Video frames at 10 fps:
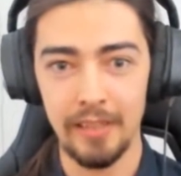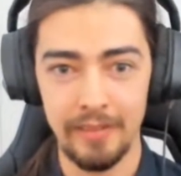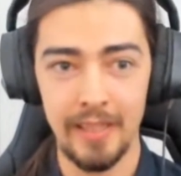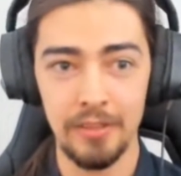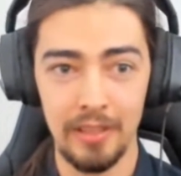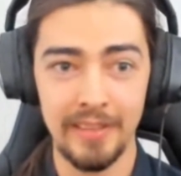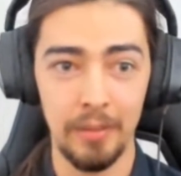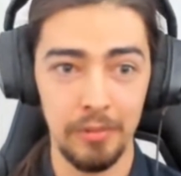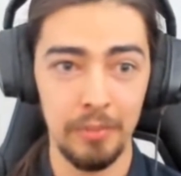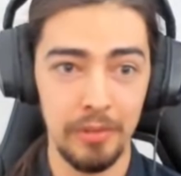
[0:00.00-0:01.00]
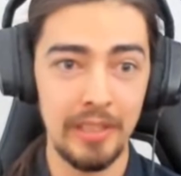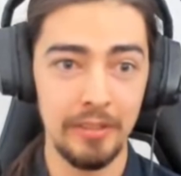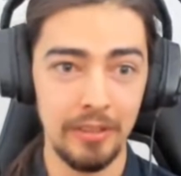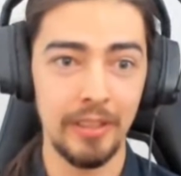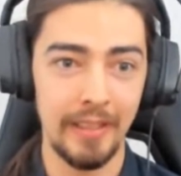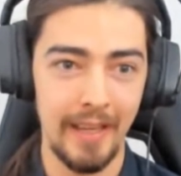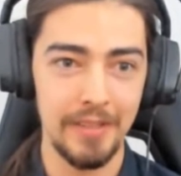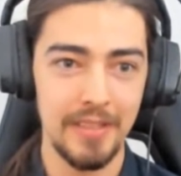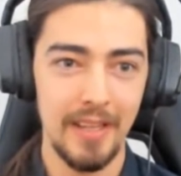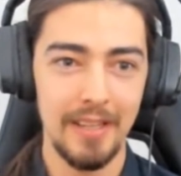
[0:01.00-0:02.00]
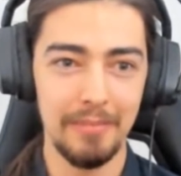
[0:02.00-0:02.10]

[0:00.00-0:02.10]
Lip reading: at the end you'll end up with a pretty good looking house.